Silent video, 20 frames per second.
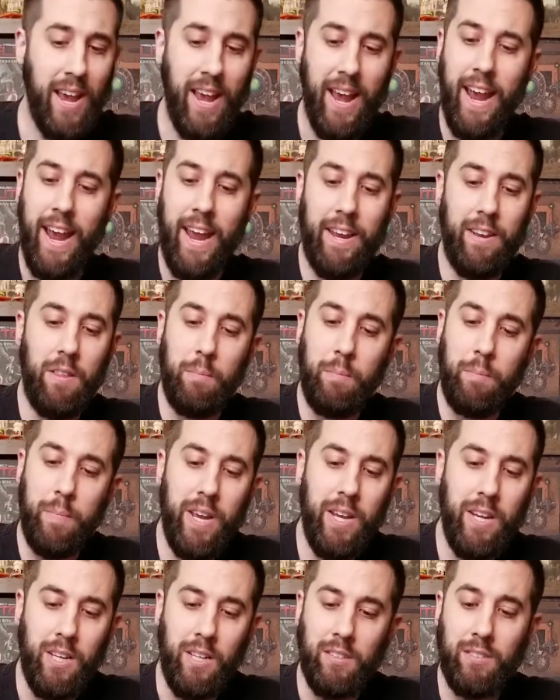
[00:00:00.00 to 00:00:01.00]
And the
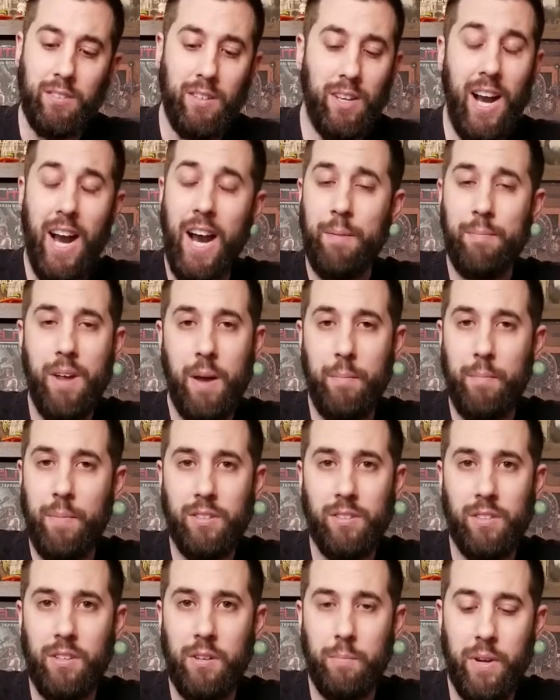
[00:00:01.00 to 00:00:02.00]
minis, I'm not
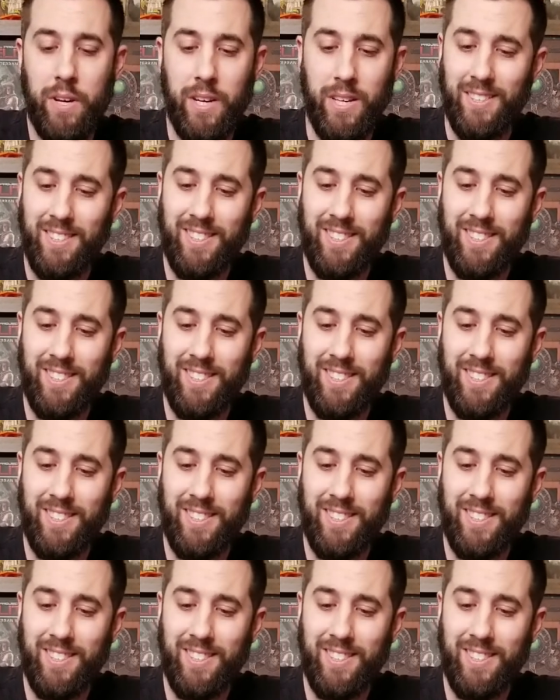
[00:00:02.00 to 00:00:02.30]
missing the minis.